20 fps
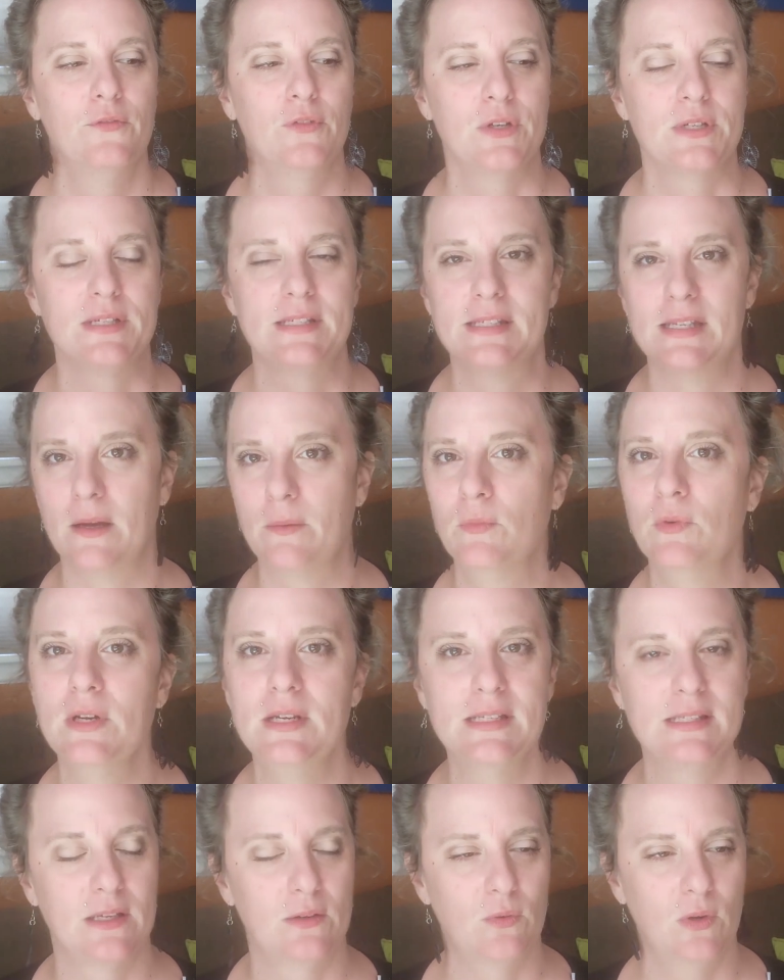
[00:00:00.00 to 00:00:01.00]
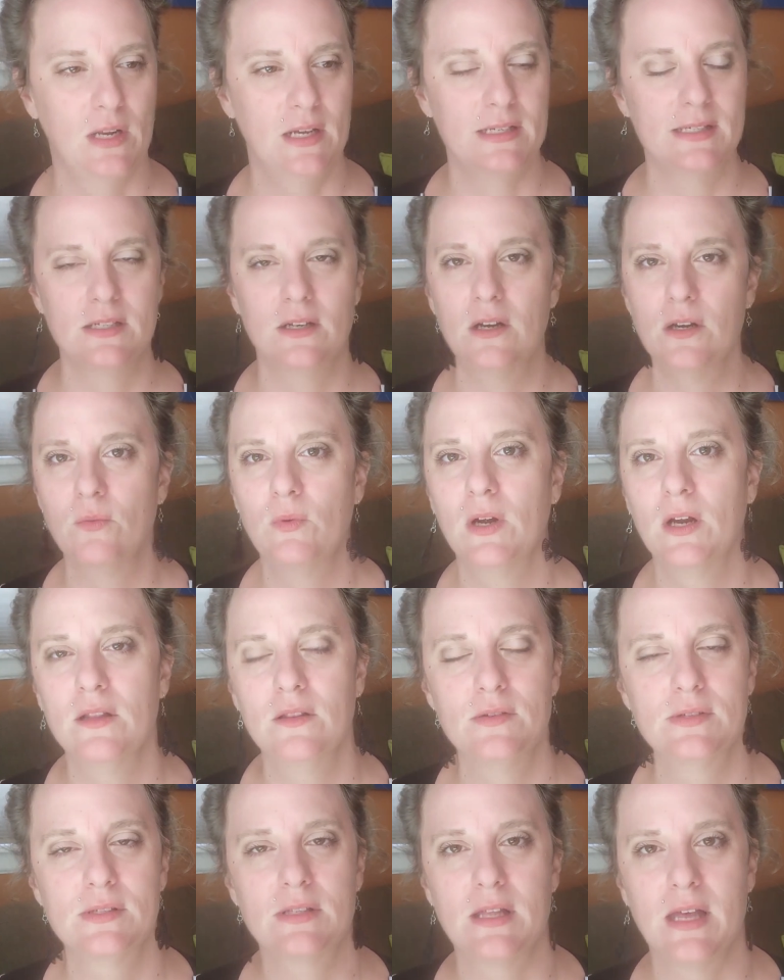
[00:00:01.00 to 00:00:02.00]
For some reason, when I started
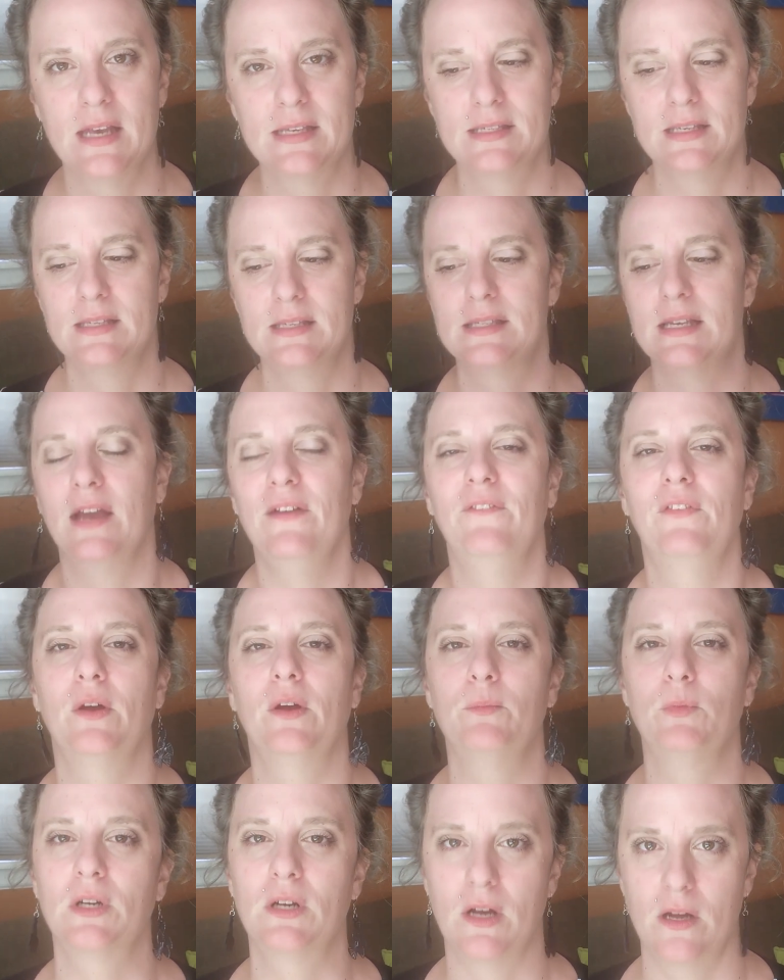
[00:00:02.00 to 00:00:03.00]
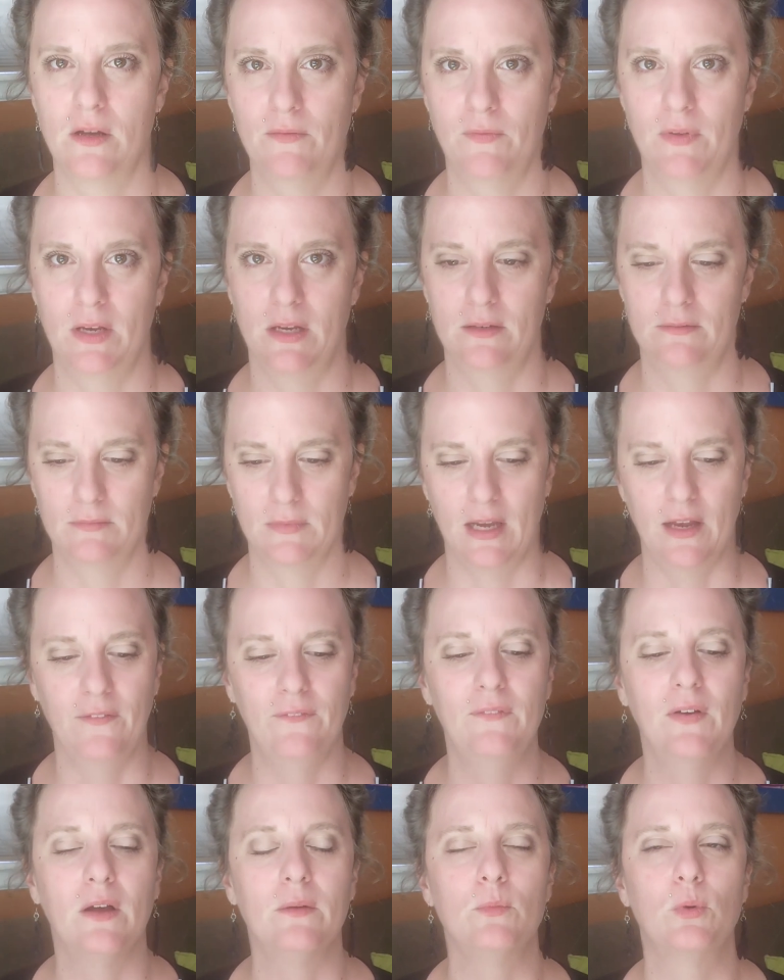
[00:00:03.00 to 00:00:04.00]
wearing those glasses, I felt more confident. I
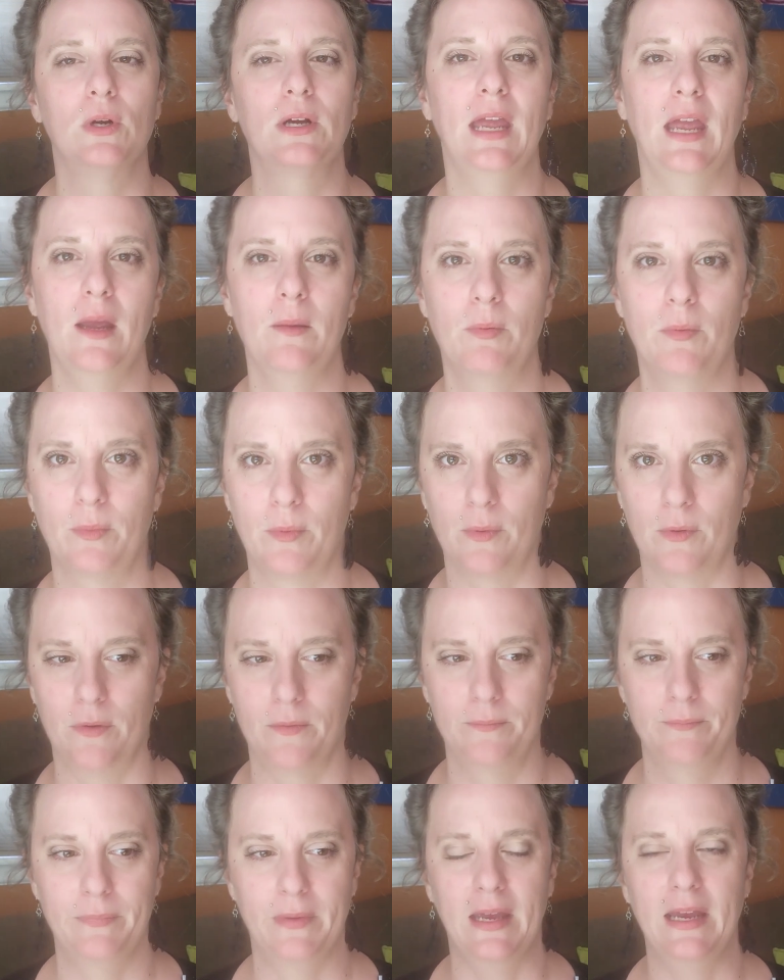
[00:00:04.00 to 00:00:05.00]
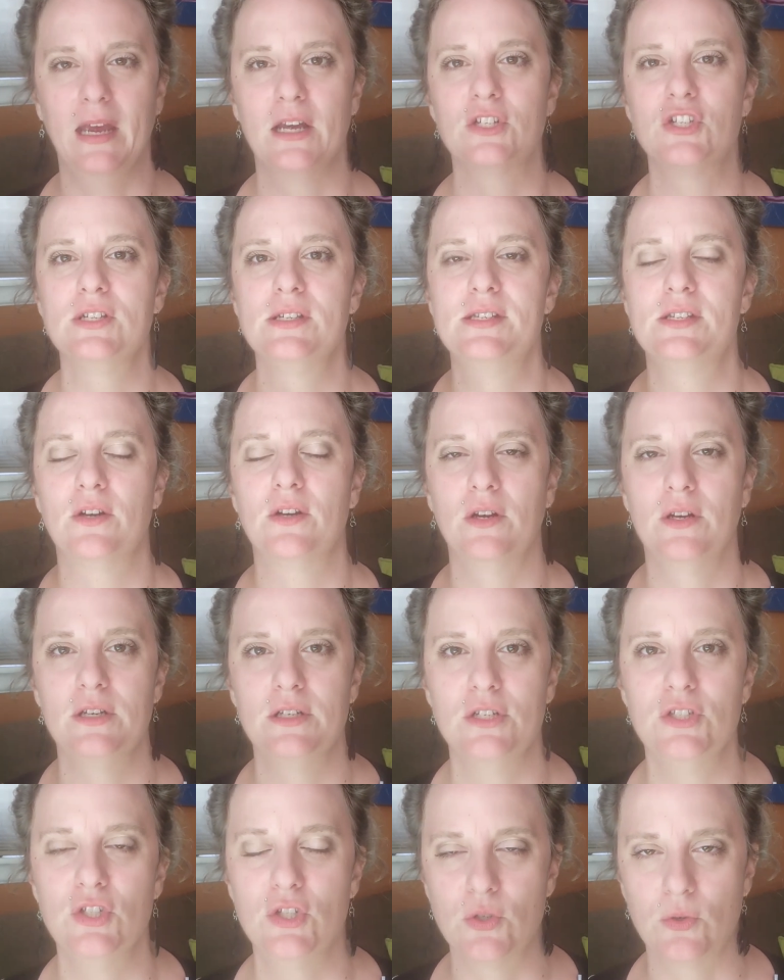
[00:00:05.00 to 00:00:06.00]
felt more capable. I actually
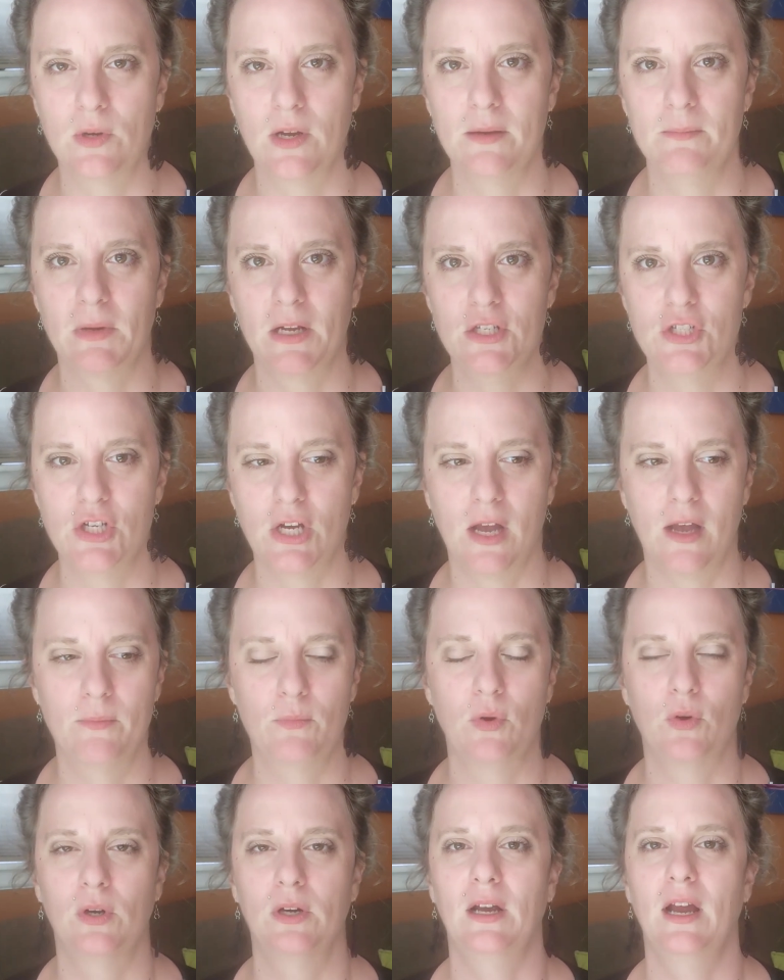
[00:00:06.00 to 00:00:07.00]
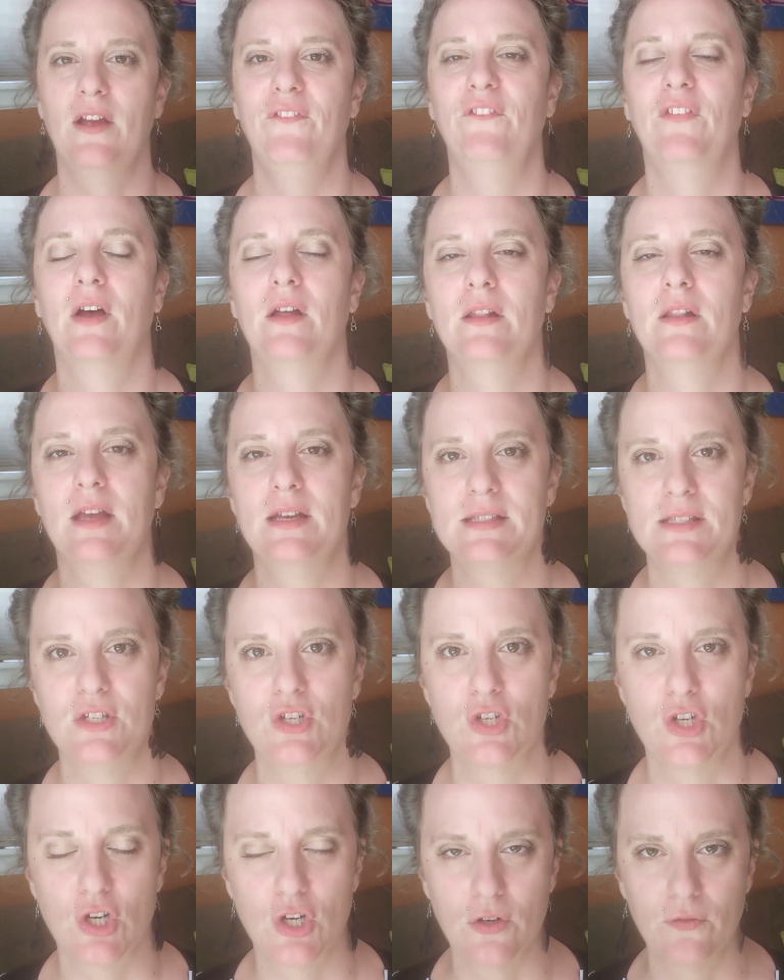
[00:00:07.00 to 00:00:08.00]
started enjoying my job more. I felt less
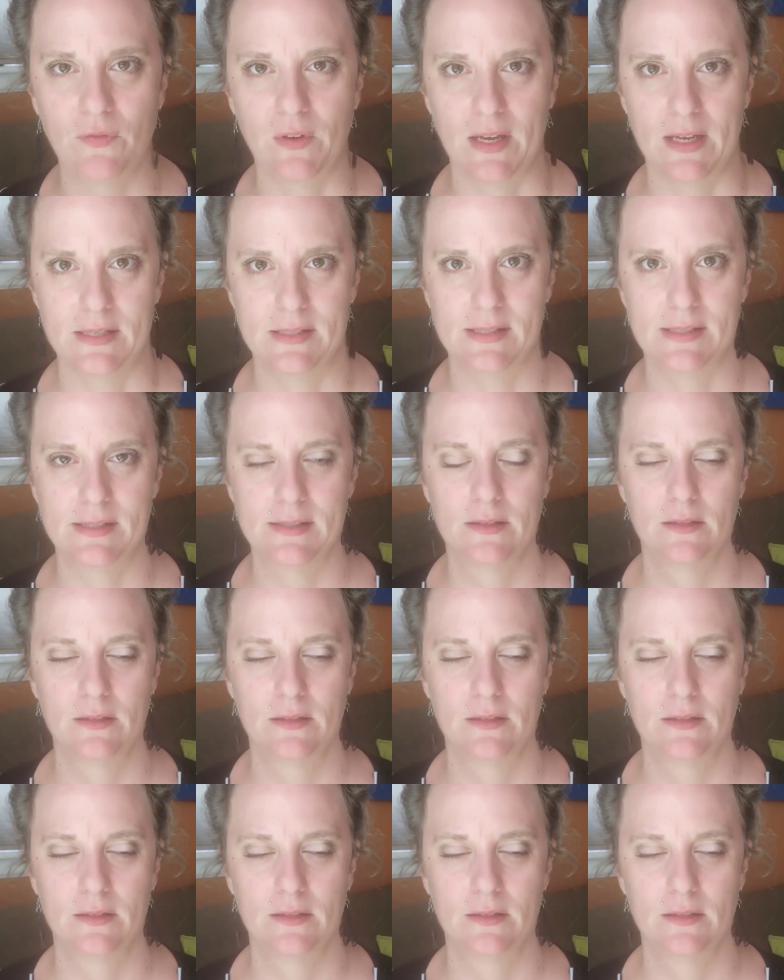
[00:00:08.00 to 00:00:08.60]
nervous.